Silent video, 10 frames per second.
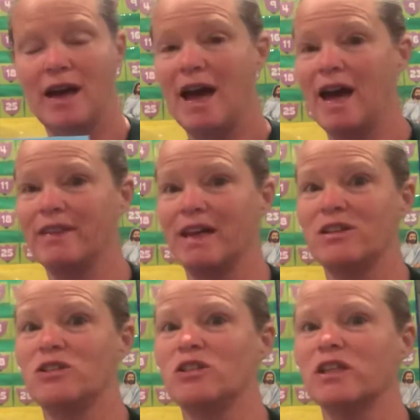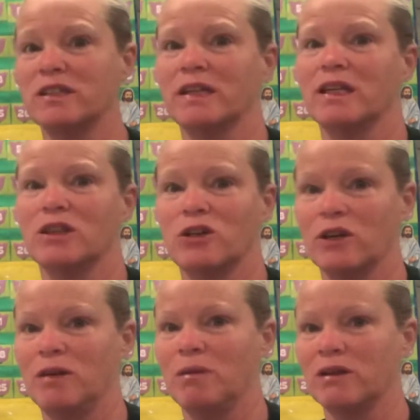And that's just like the
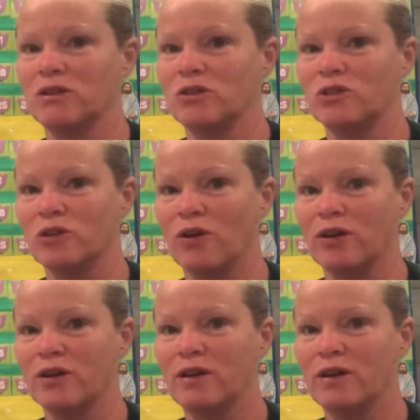Cookie Monster song,